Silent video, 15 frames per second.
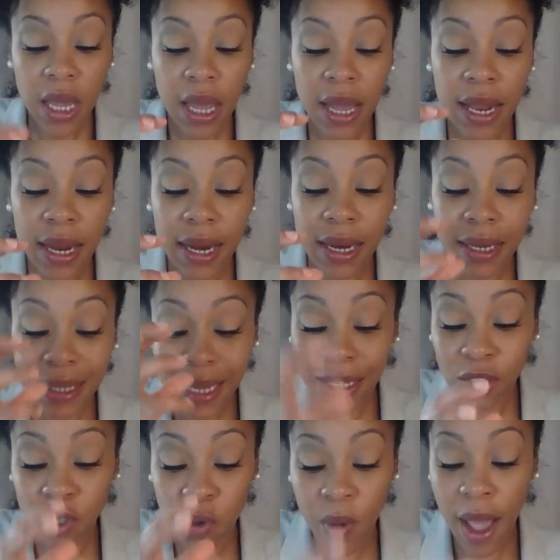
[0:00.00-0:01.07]
And they
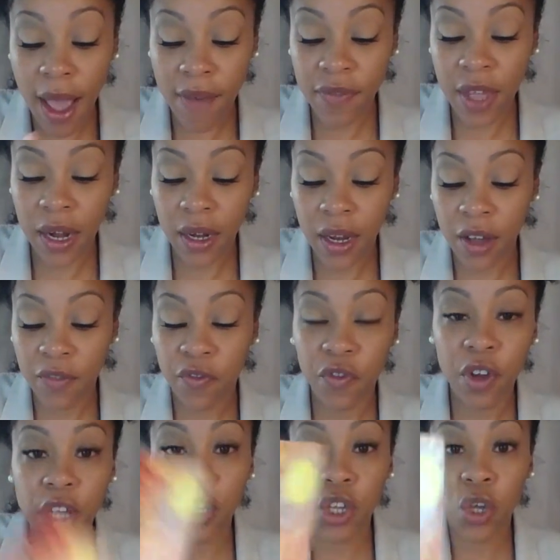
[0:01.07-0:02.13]
do have that love
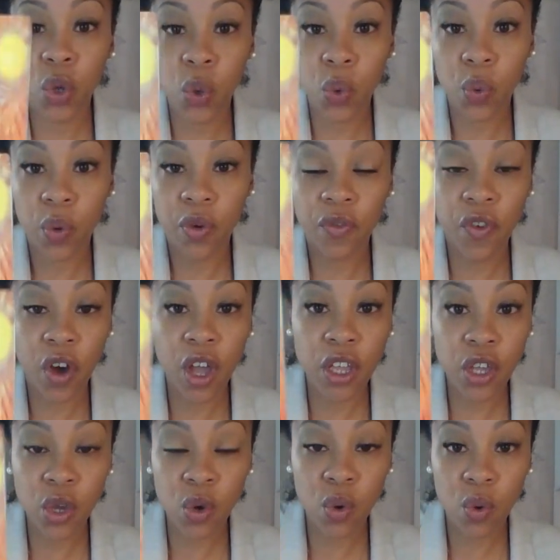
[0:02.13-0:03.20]
for you,
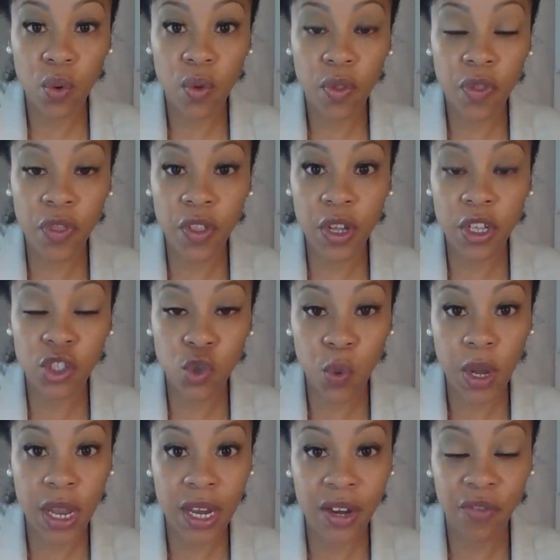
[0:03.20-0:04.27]
the
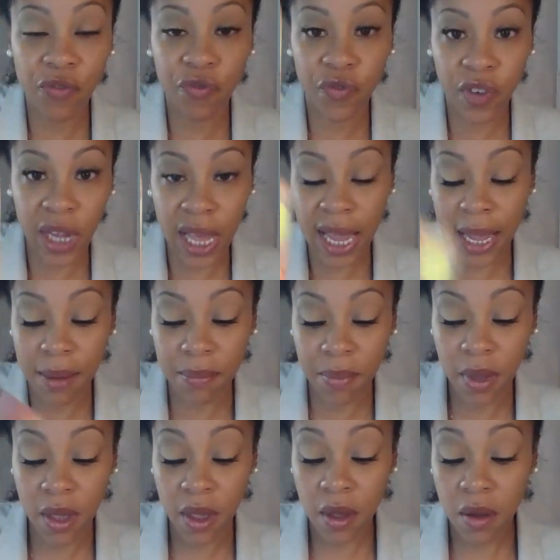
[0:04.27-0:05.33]
twin flame,
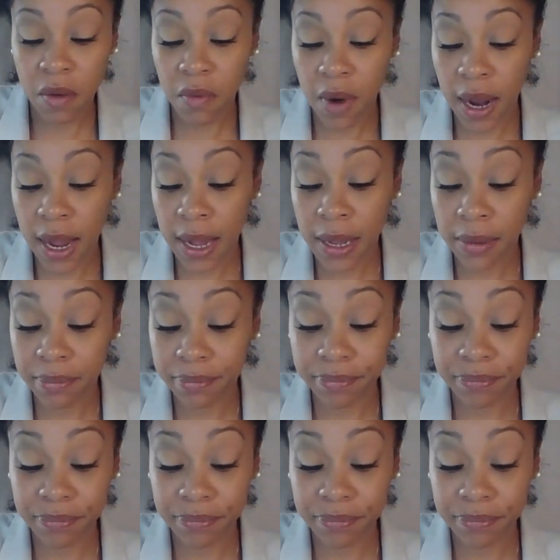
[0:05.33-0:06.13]
right?